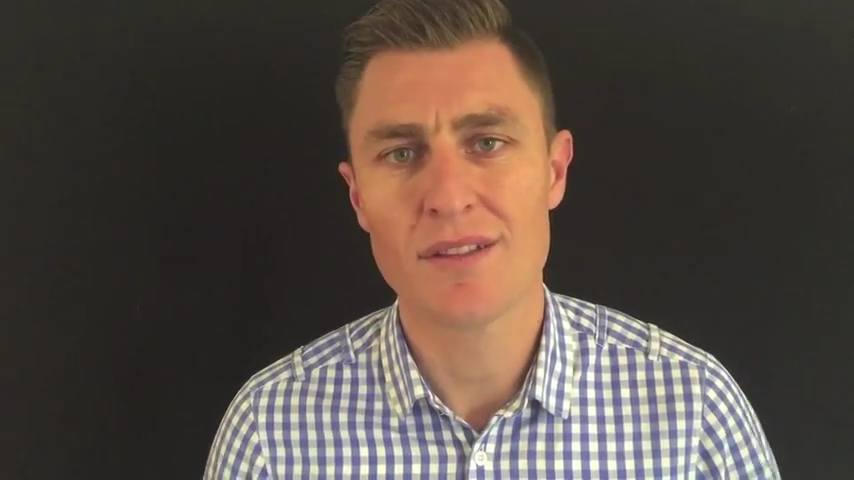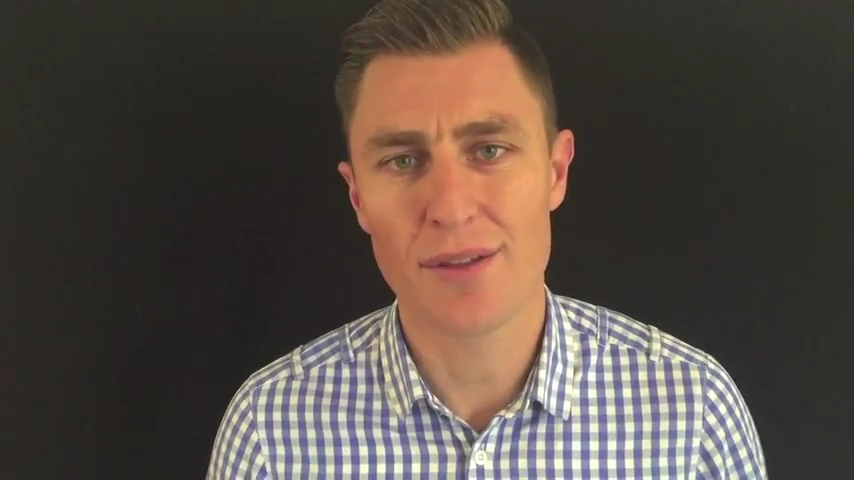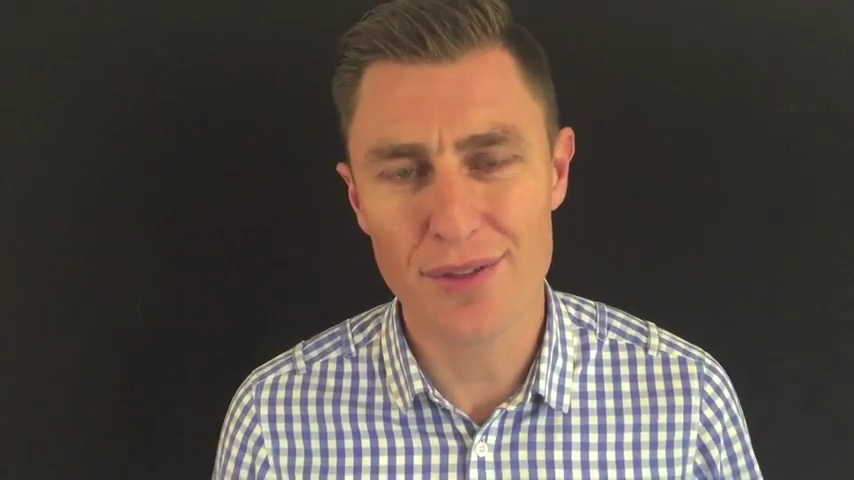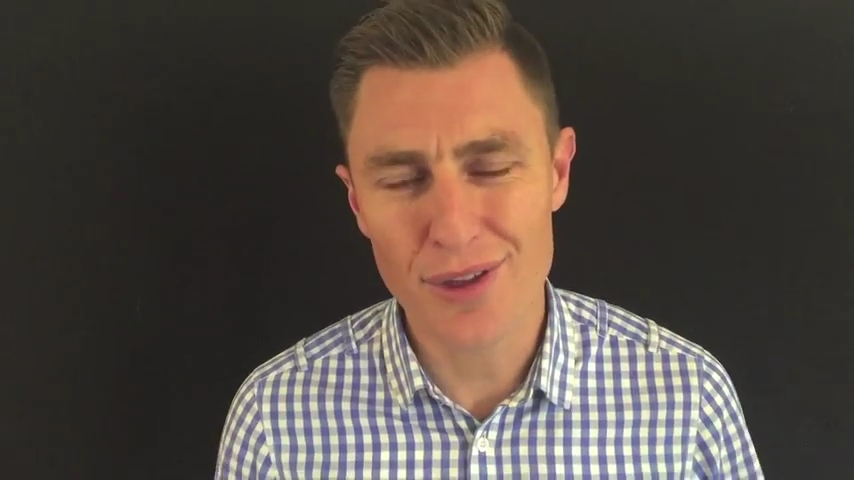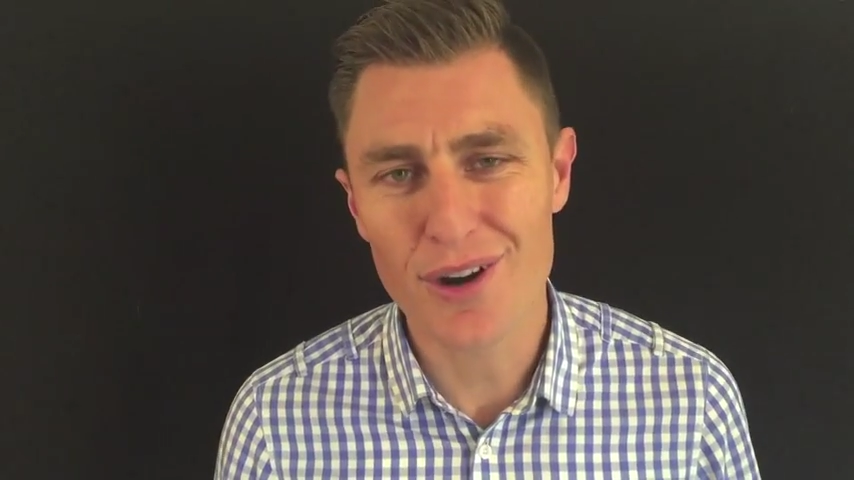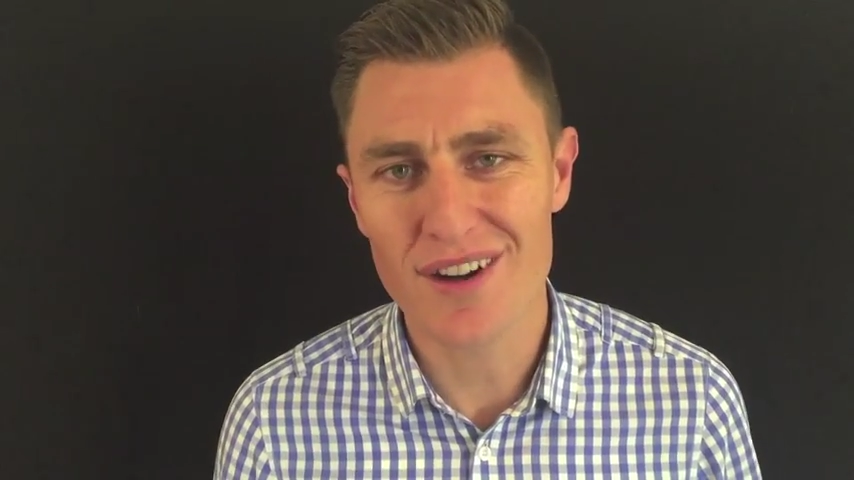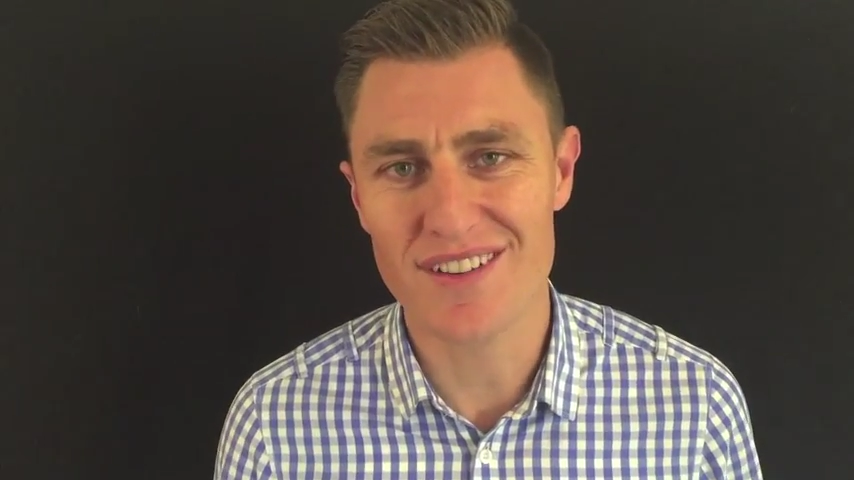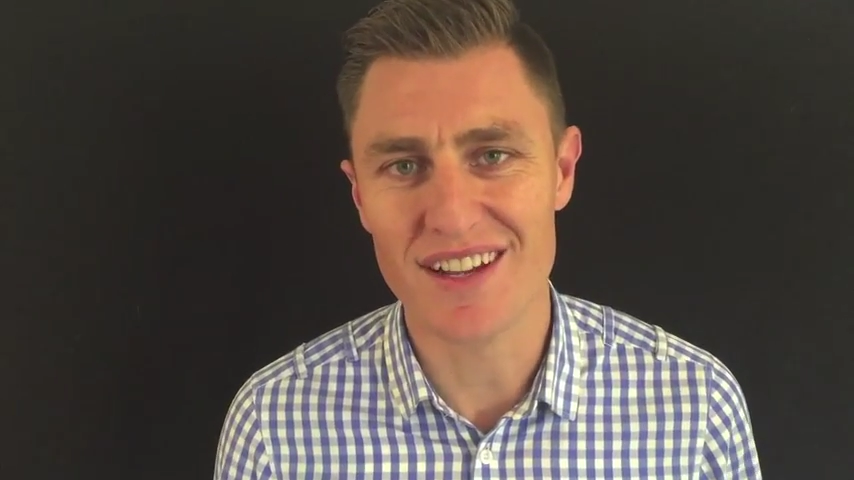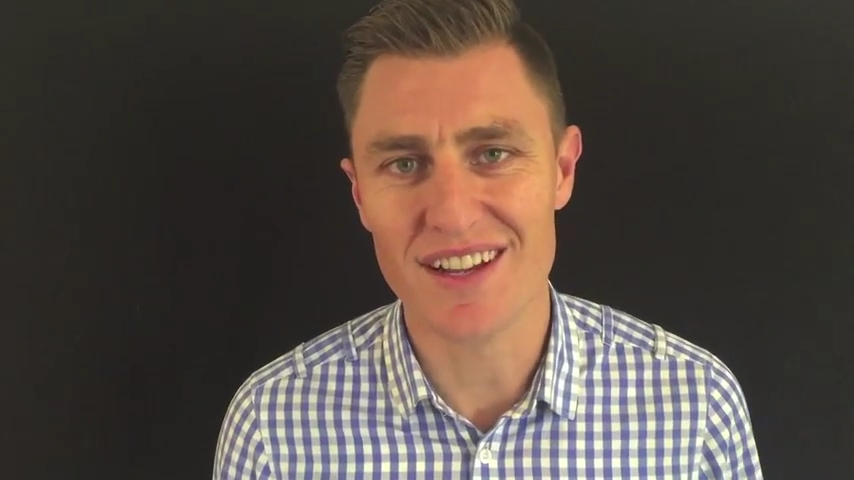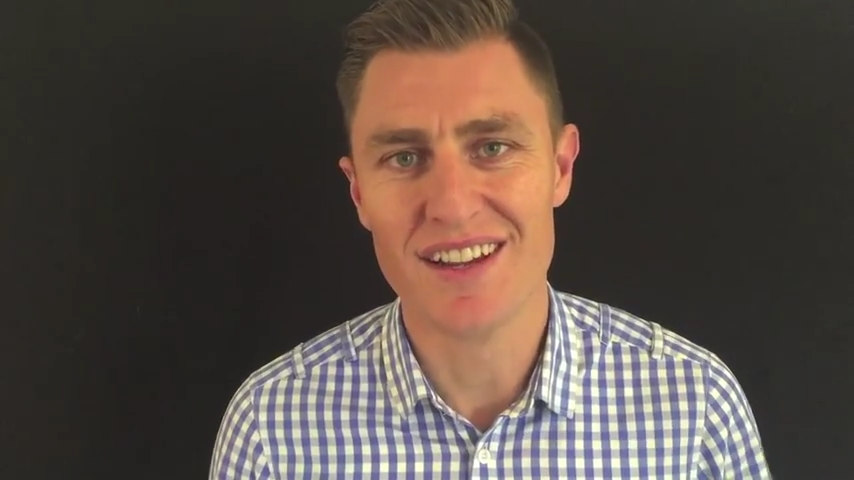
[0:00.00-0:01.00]
The third
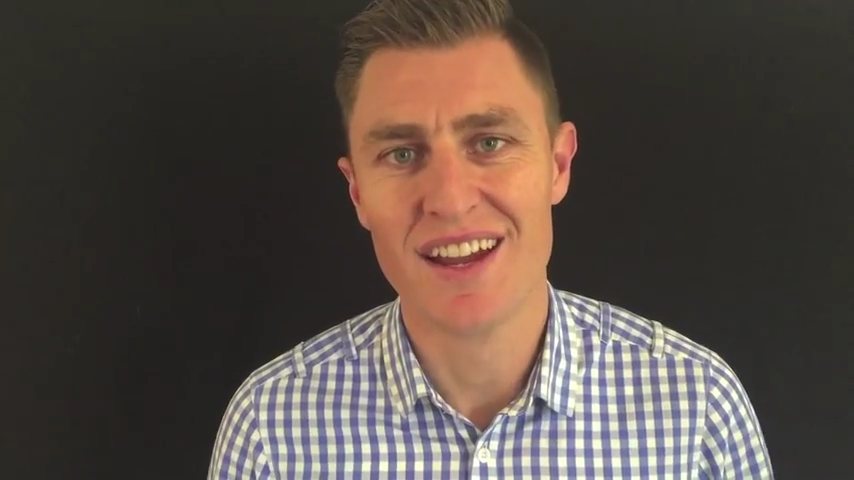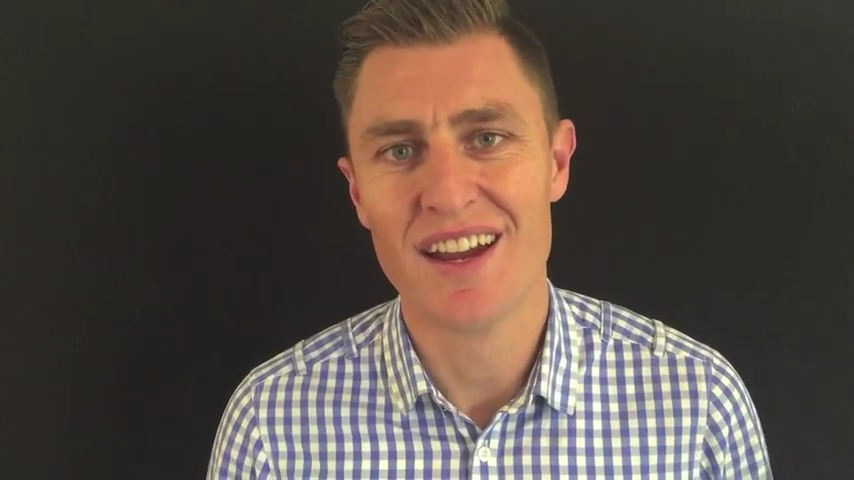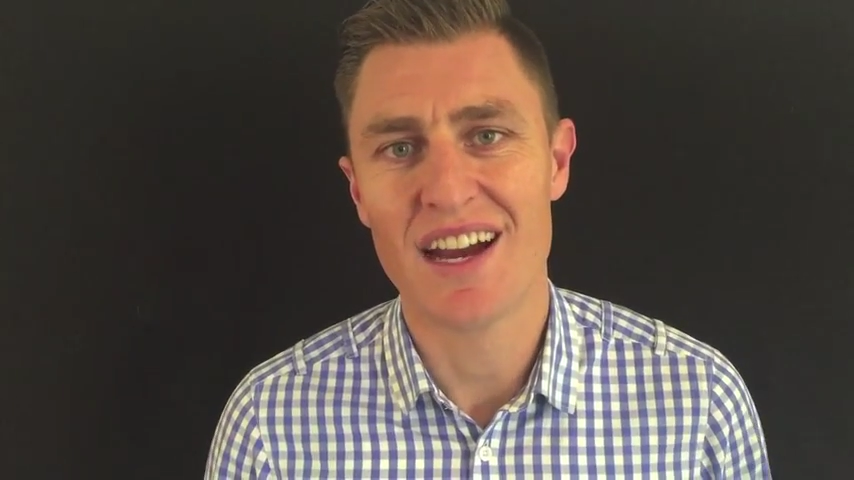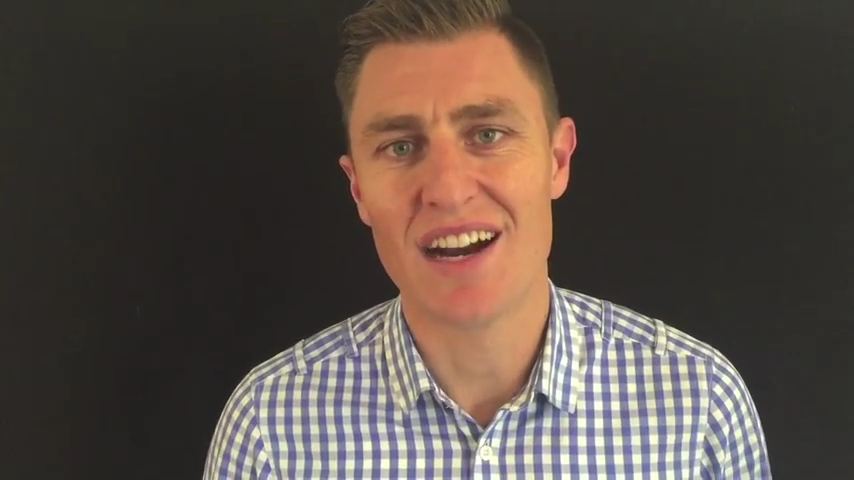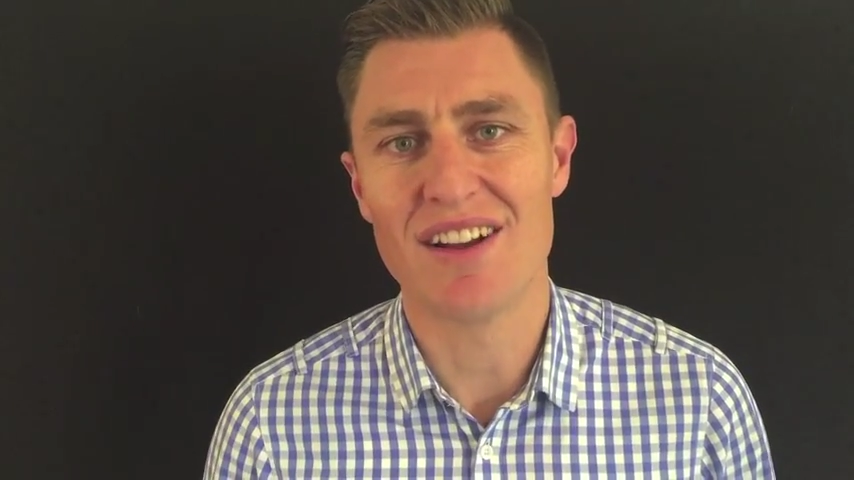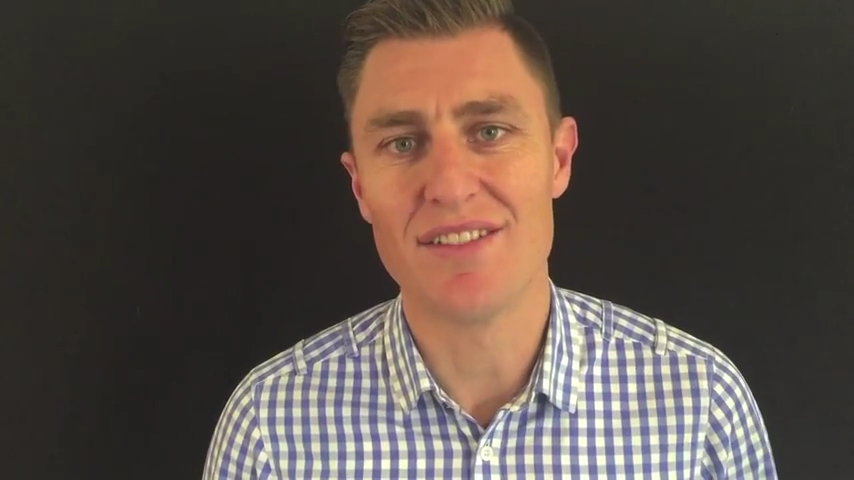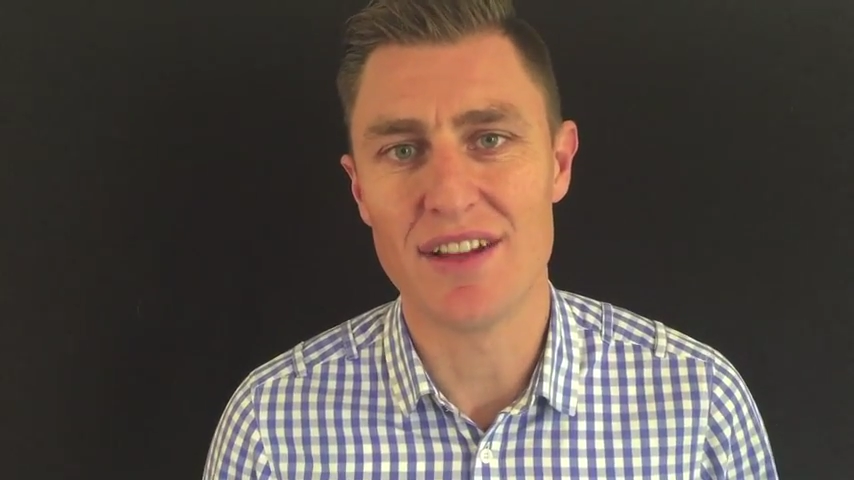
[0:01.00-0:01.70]
idea around